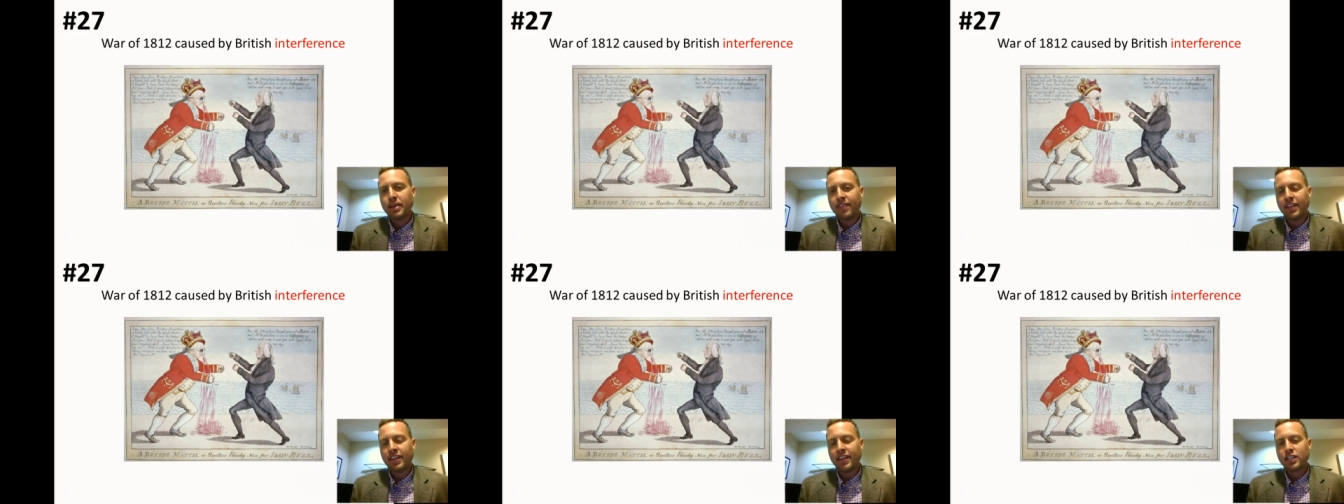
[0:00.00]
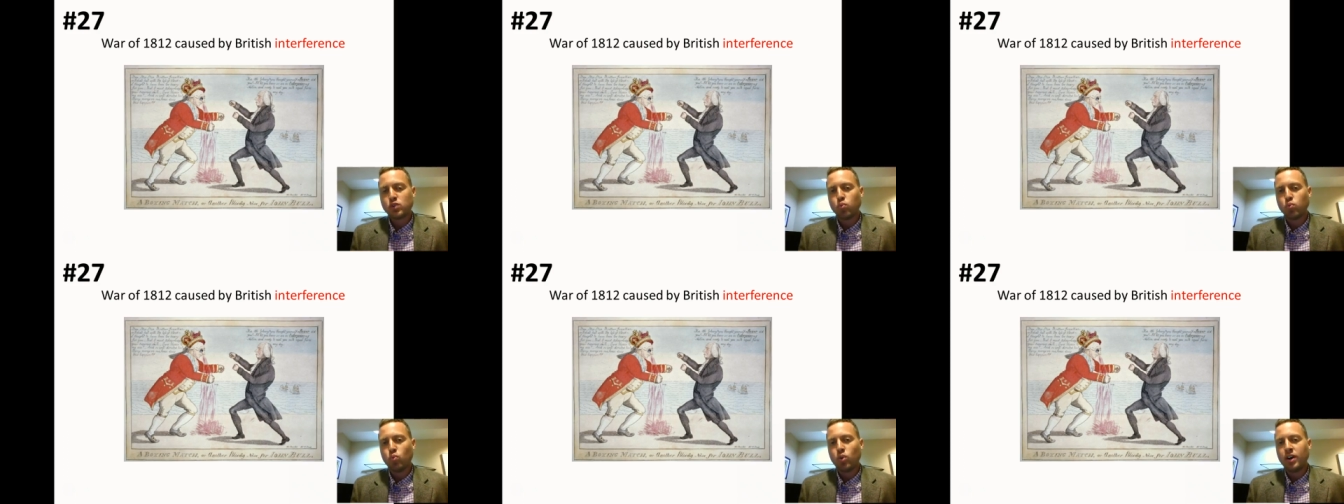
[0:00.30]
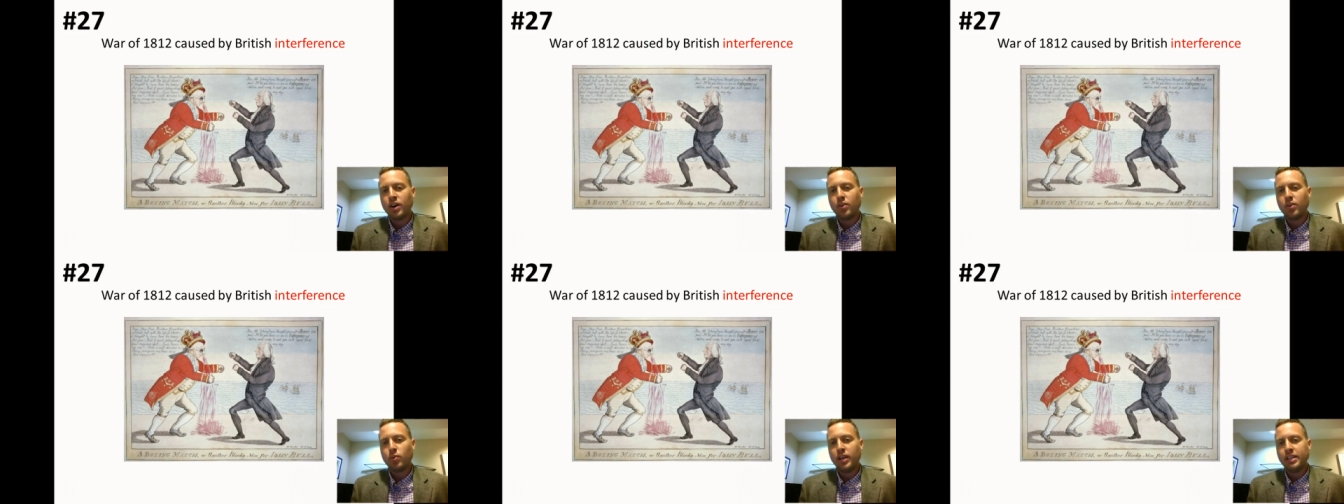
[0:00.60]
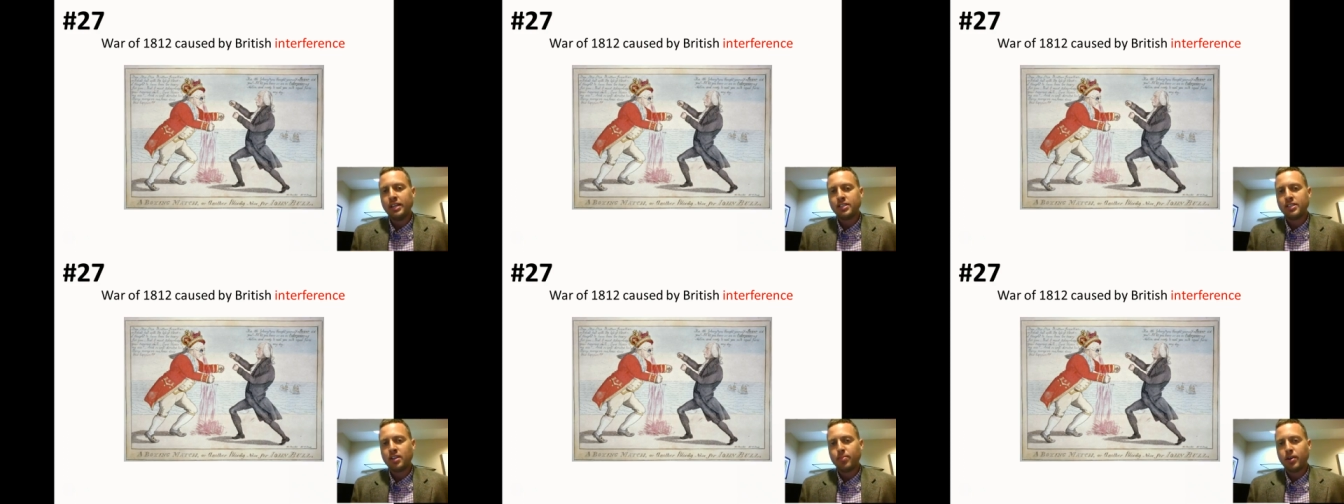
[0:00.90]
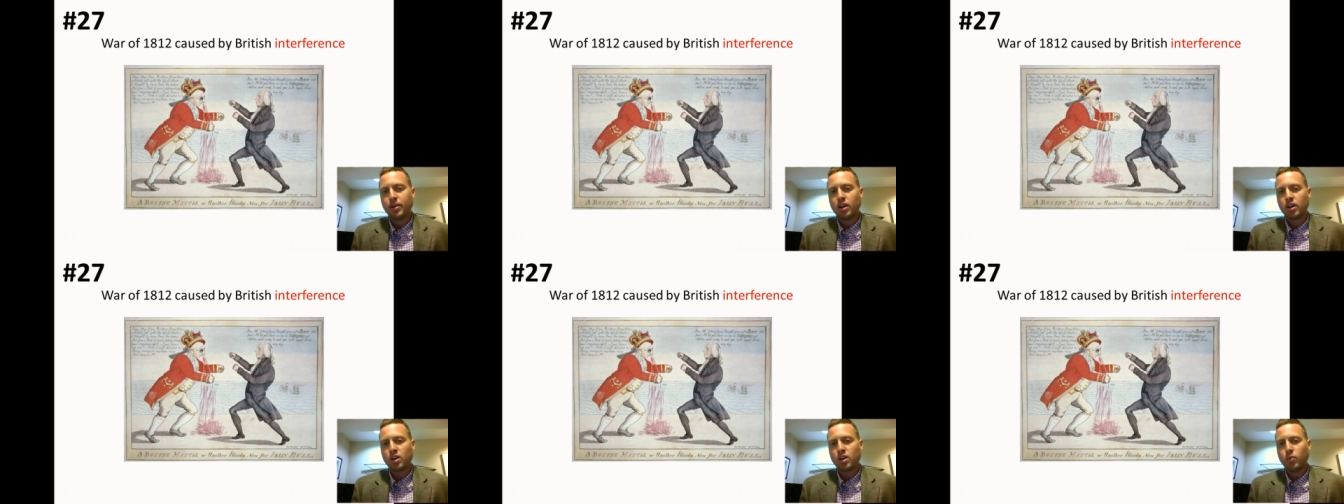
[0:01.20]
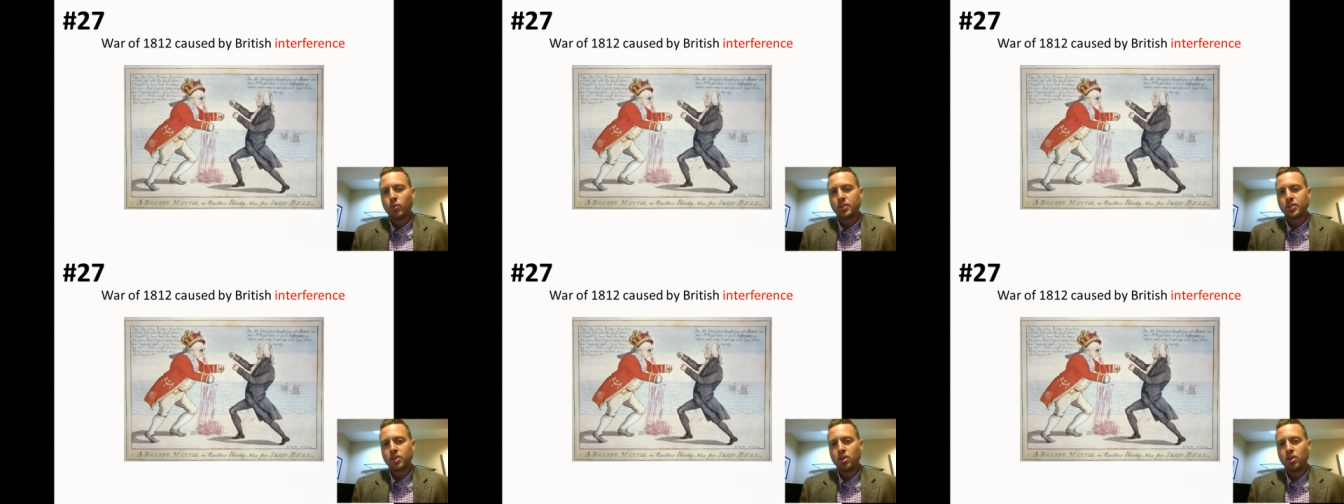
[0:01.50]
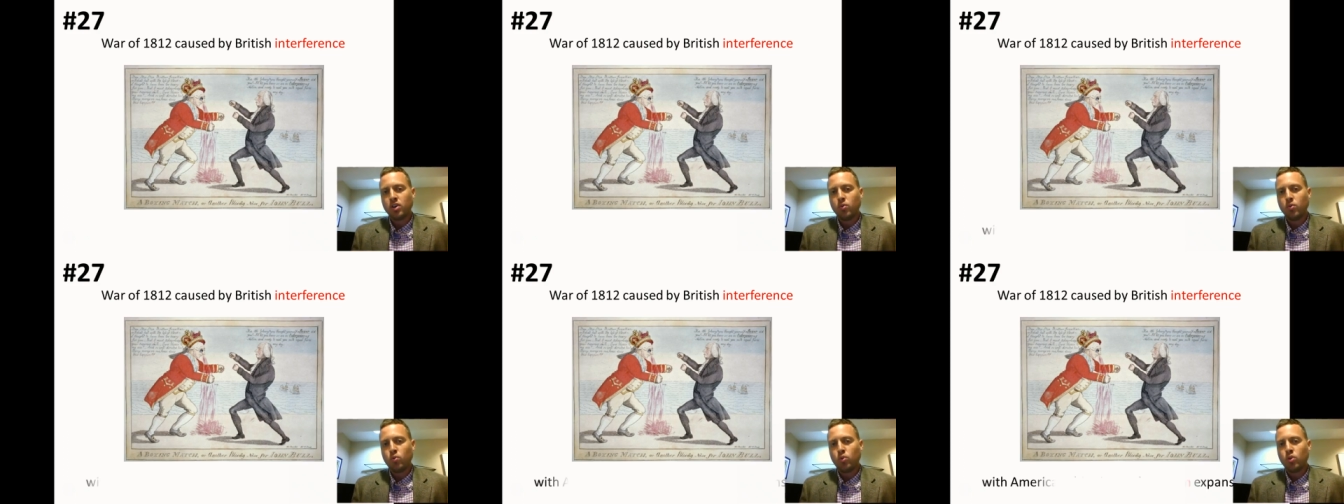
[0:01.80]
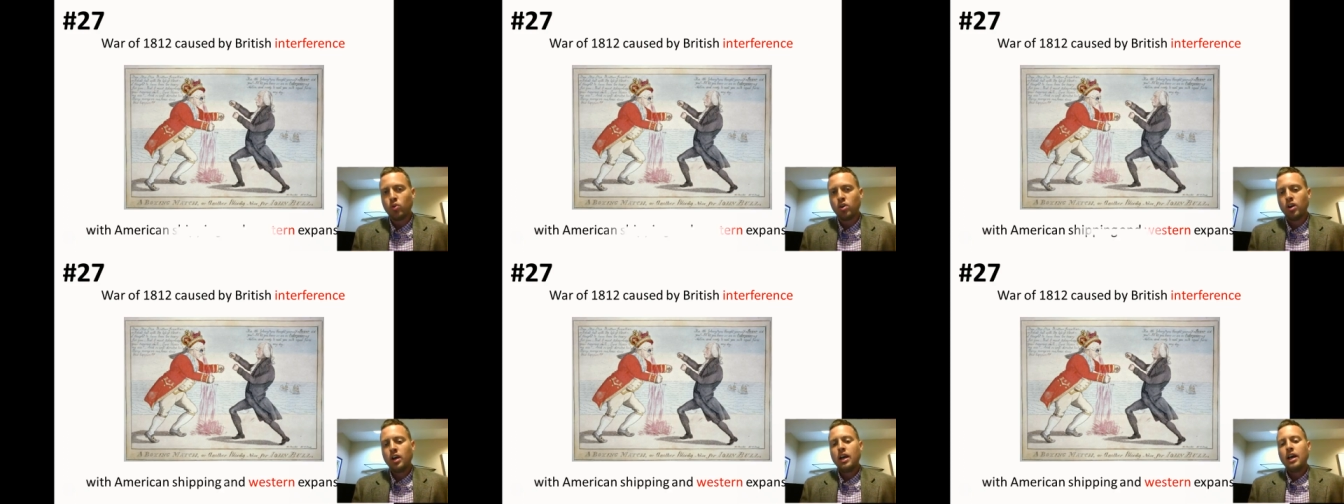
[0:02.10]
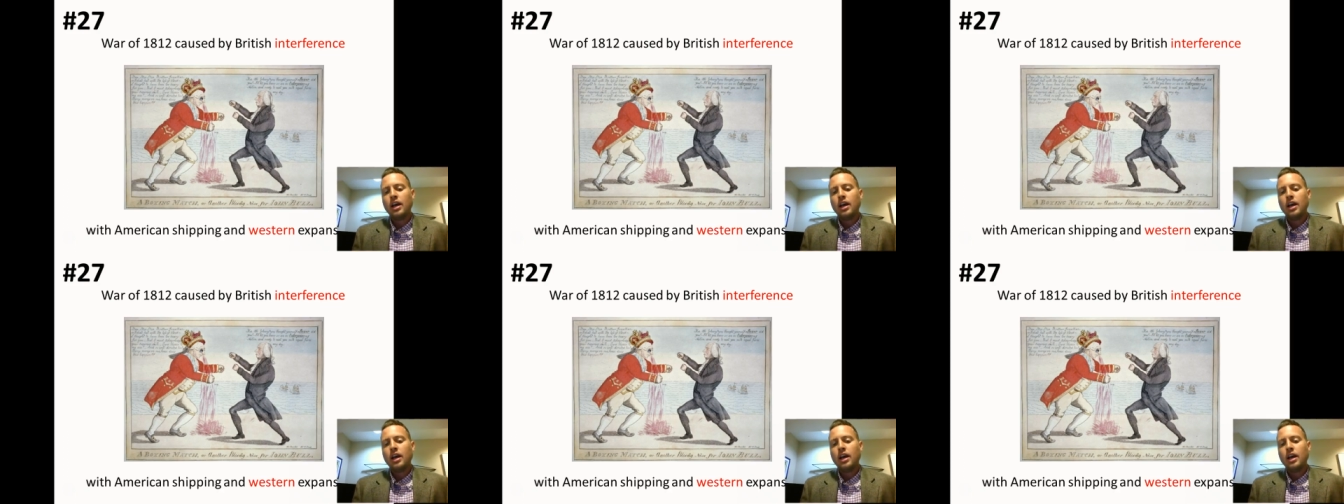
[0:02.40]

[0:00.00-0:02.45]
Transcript: That's one reason America wants to go to war.